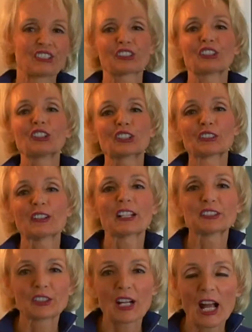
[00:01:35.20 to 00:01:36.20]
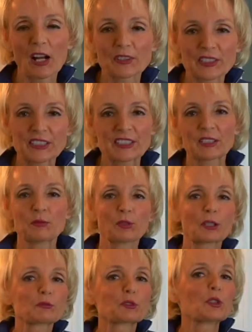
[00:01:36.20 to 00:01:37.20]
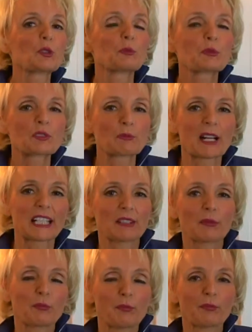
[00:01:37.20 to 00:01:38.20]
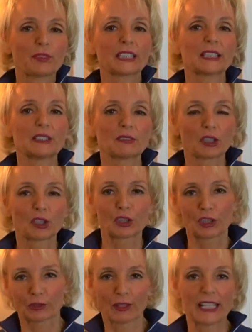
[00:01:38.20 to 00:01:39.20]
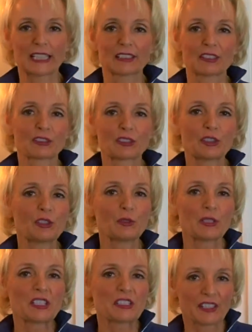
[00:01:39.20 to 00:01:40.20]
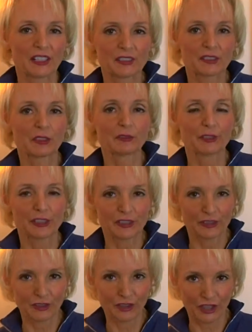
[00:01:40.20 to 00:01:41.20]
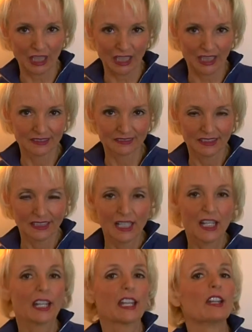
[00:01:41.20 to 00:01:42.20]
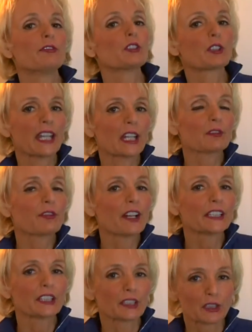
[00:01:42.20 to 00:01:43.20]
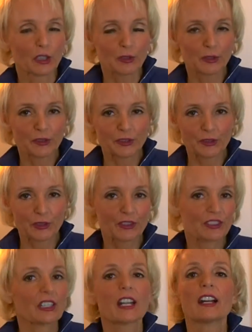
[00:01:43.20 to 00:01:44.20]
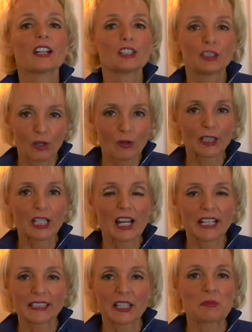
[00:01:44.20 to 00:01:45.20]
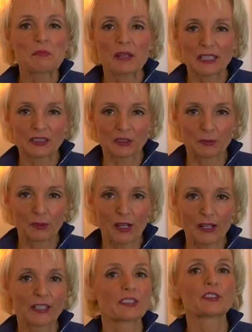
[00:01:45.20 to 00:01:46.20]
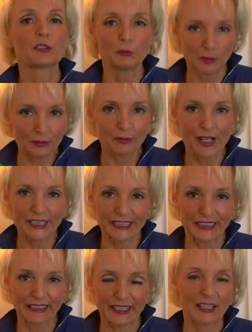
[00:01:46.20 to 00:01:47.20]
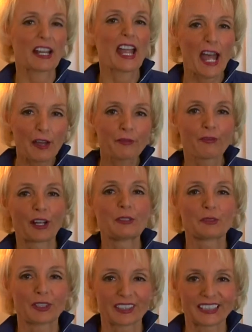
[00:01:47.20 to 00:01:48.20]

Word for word: So look around your house and see what rooms might really look great in this new industrial vintage chic. If you can't find it in local stores, go online. There are many suppliers. You will find it there. Have fun with